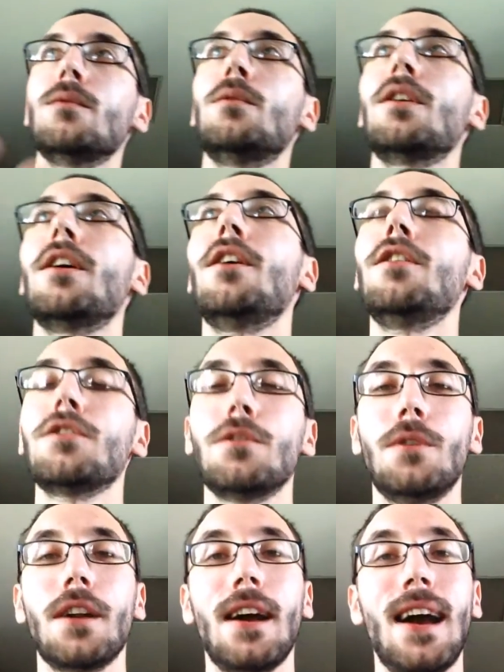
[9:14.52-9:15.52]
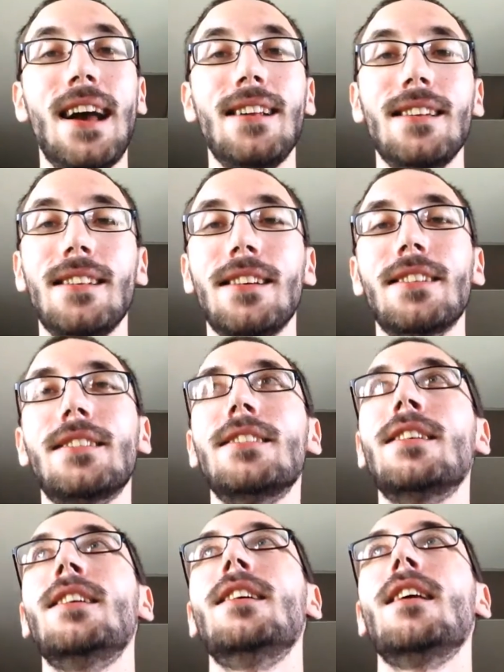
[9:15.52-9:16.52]
what I also want to add to this
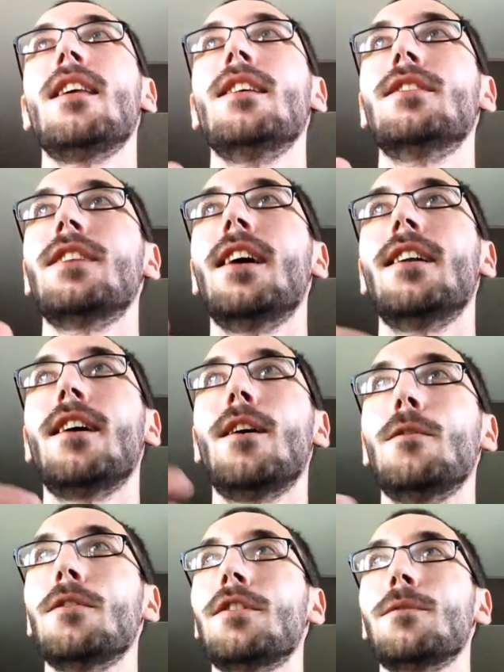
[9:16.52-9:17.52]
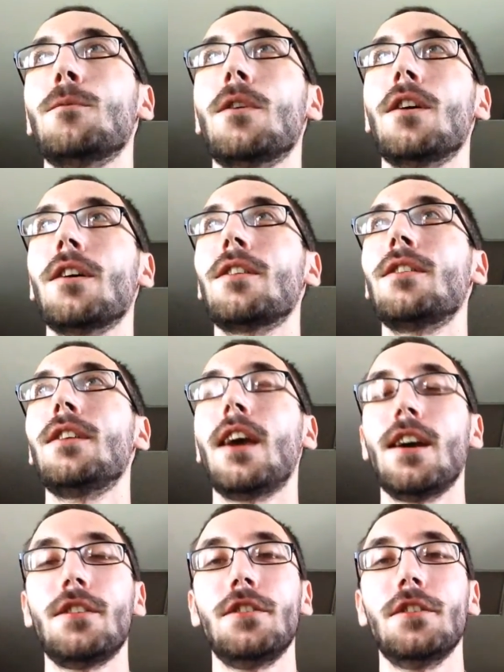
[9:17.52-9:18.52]
is that I was a
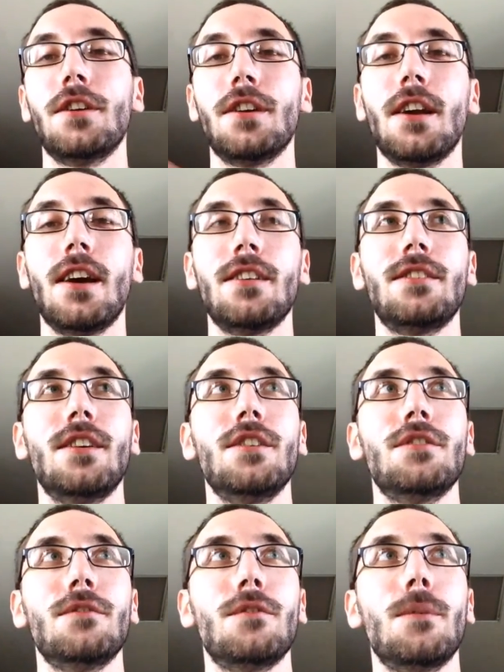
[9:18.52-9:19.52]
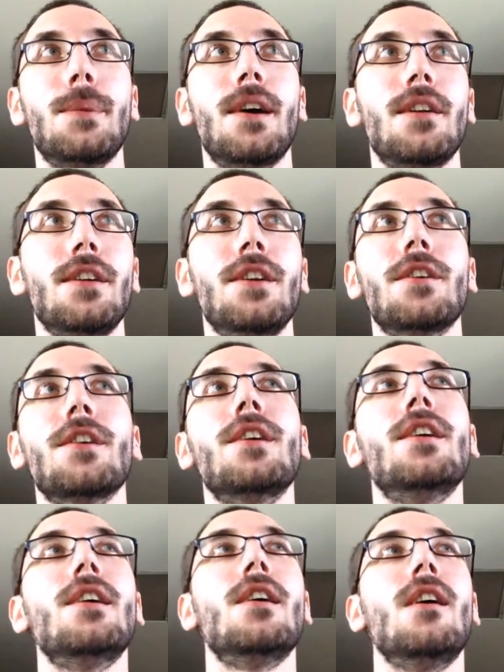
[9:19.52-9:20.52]
cashier at a gas station for about a year.